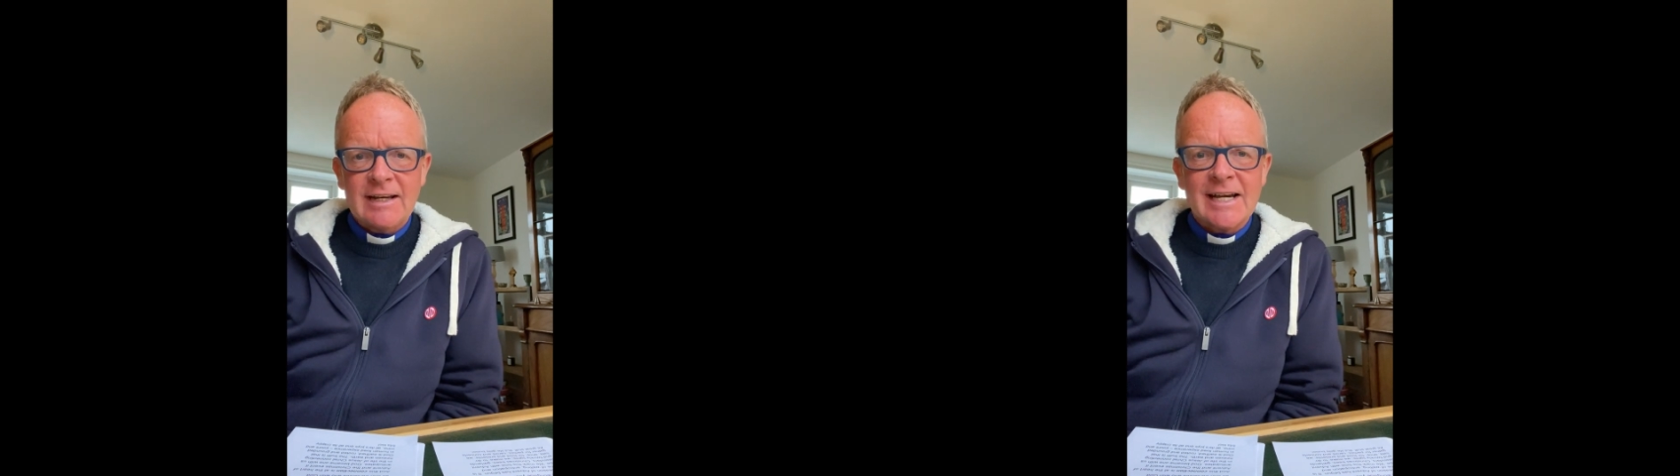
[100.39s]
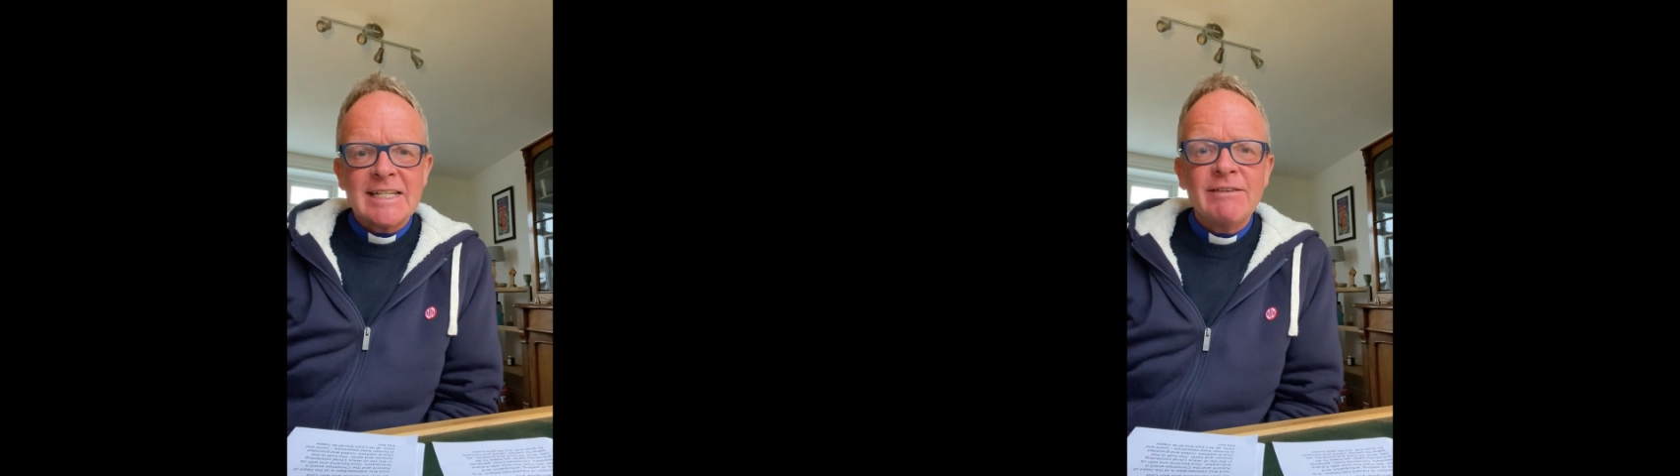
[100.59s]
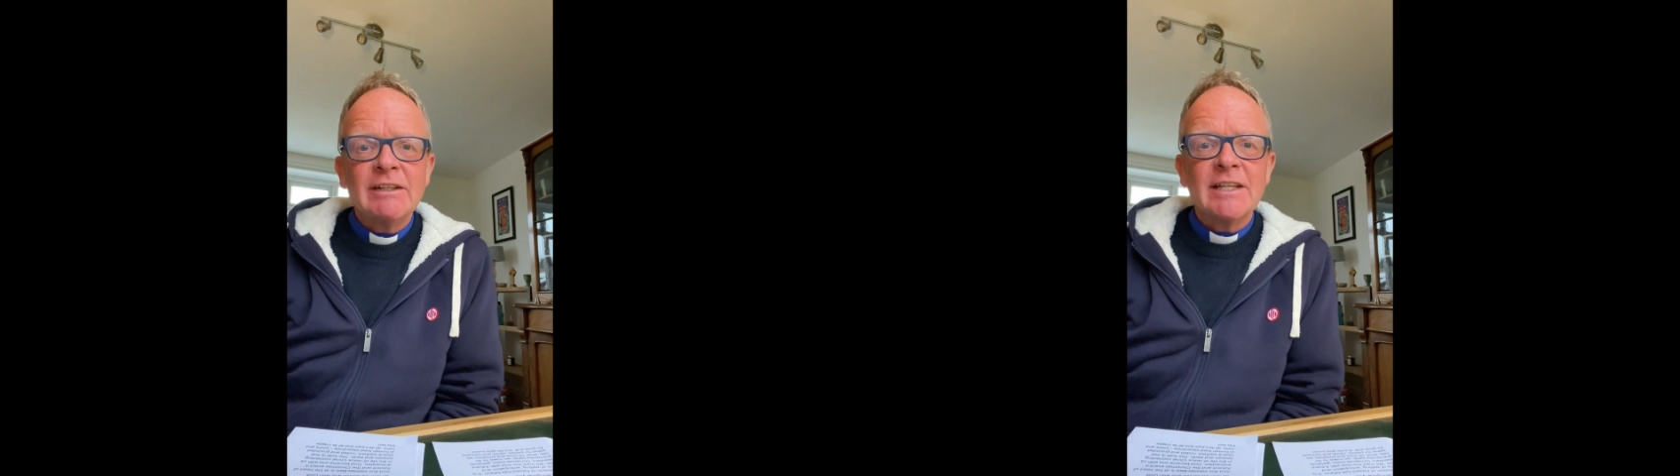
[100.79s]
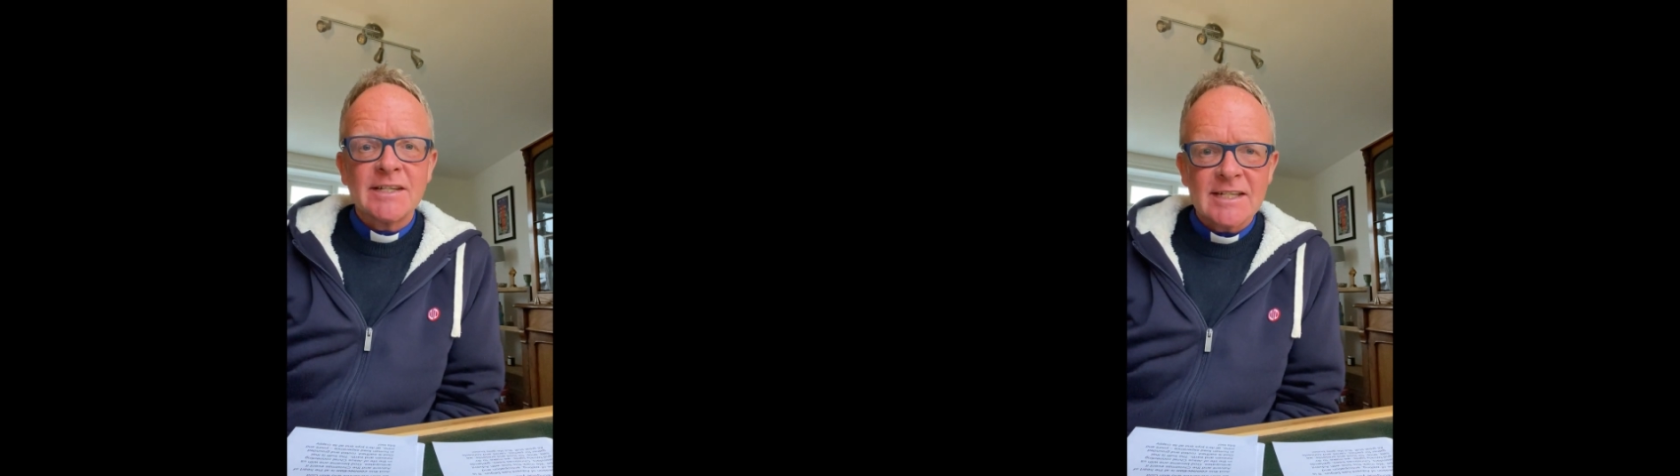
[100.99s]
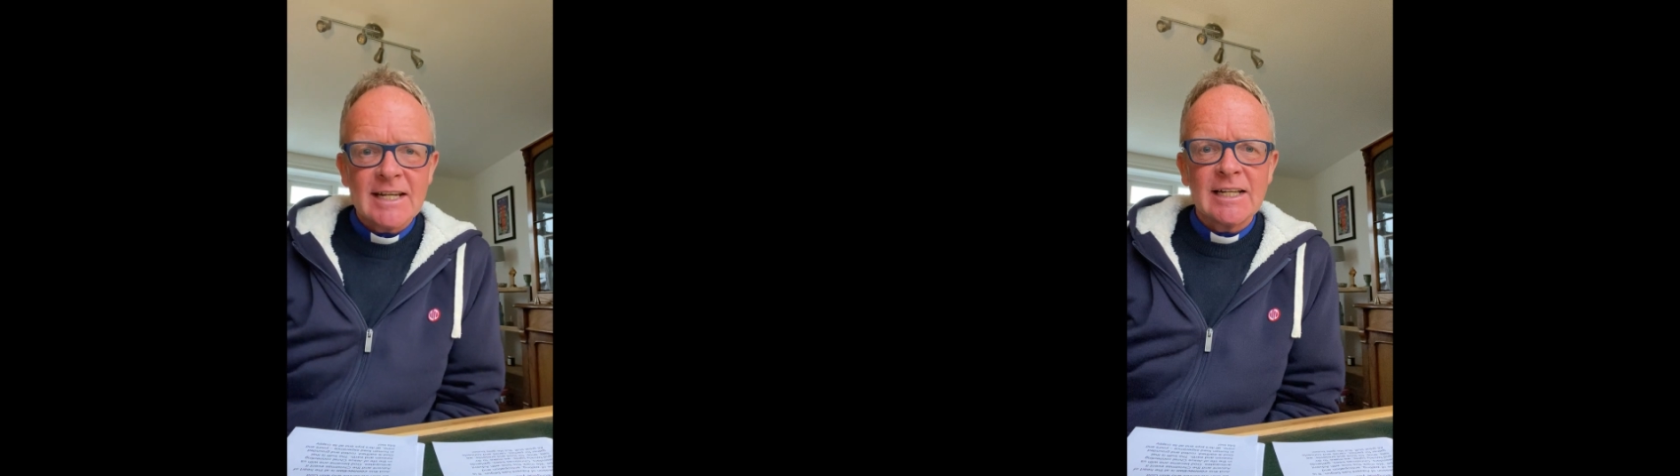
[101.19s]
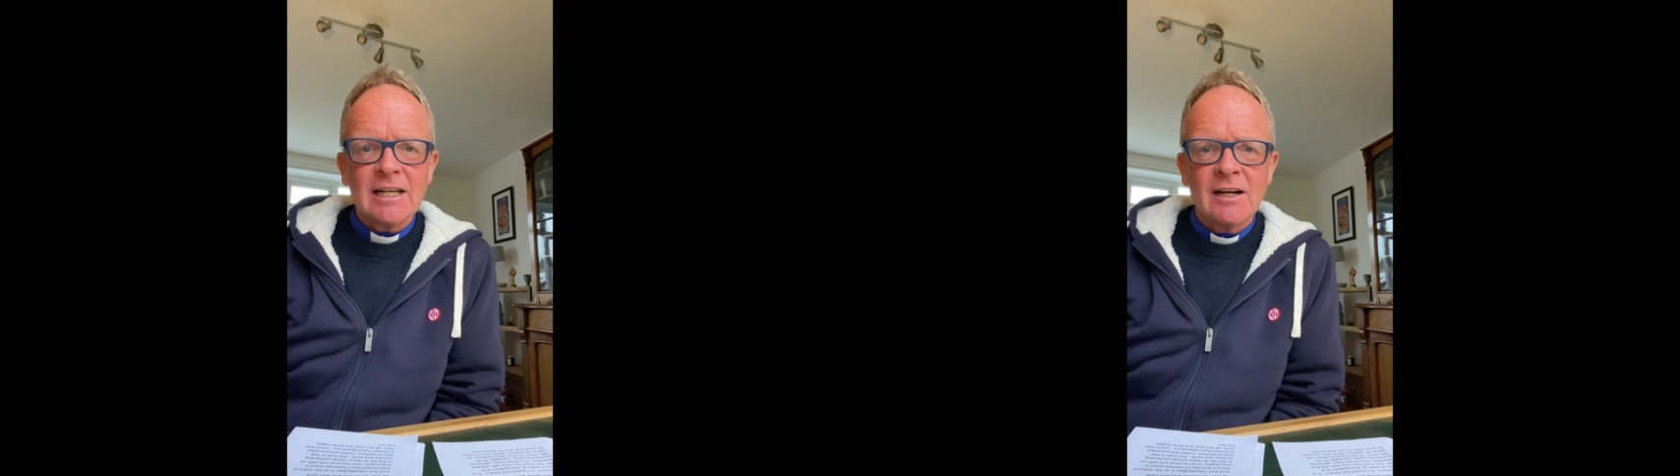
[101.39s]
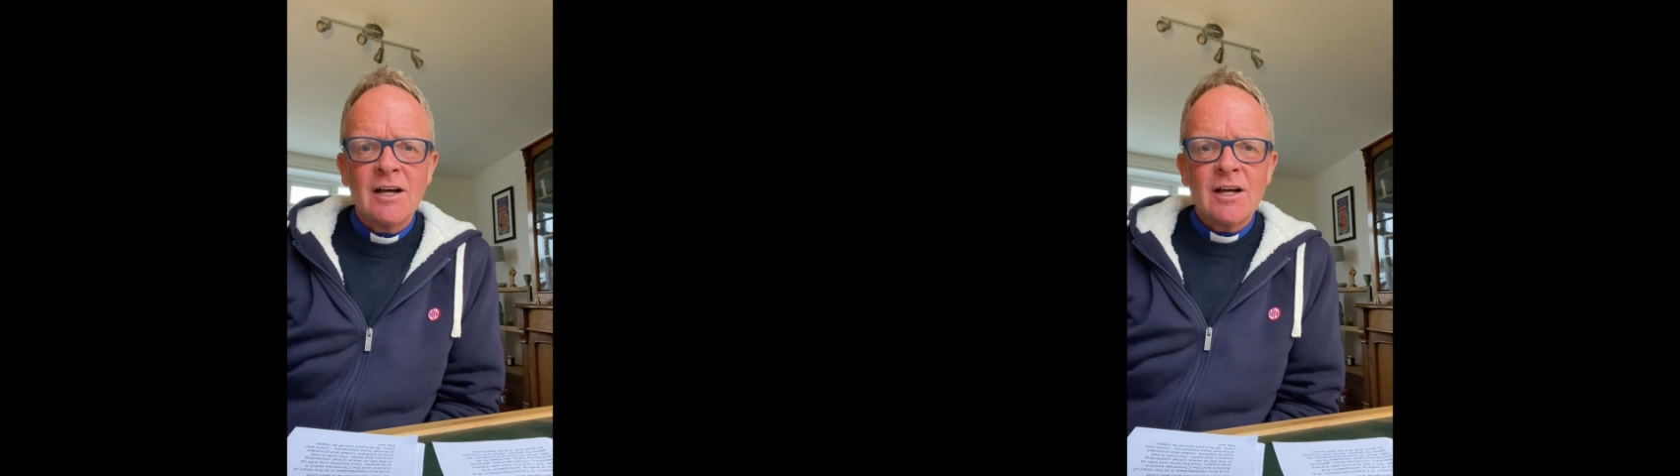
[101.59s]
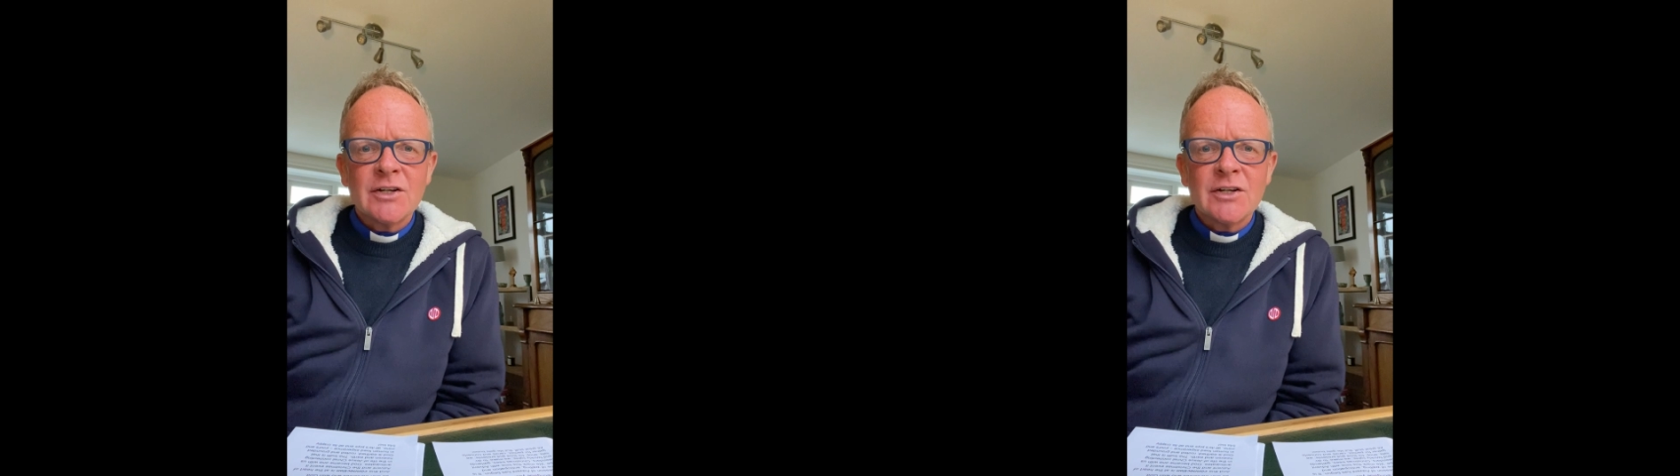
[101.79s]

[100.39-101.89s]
and even the still